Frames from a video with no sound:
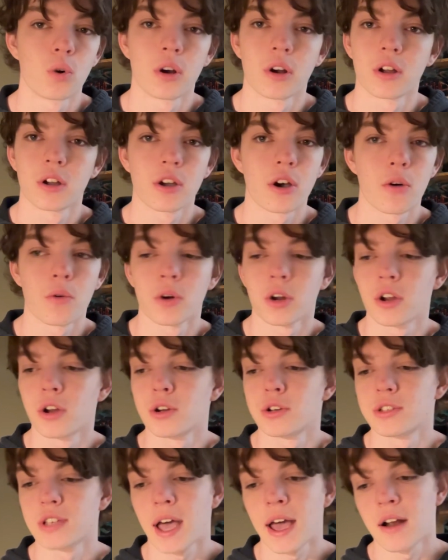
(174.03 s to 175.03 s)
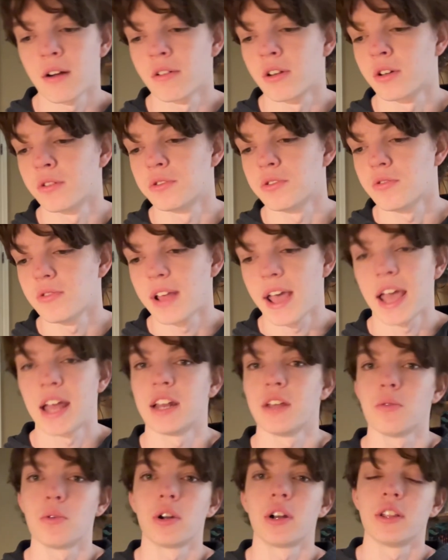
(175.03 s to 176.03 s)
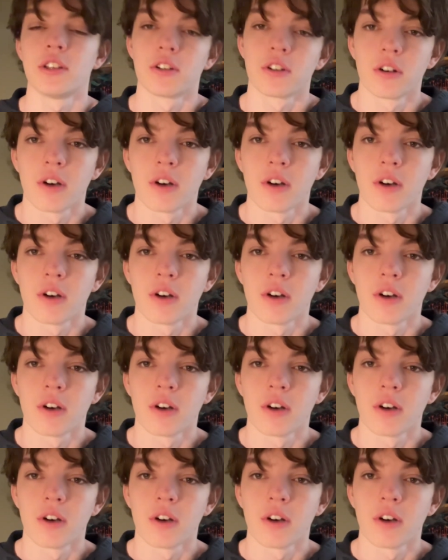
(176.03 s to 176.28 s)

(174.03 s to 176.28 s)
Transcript: coworkers, I don't know, dude, anyone in your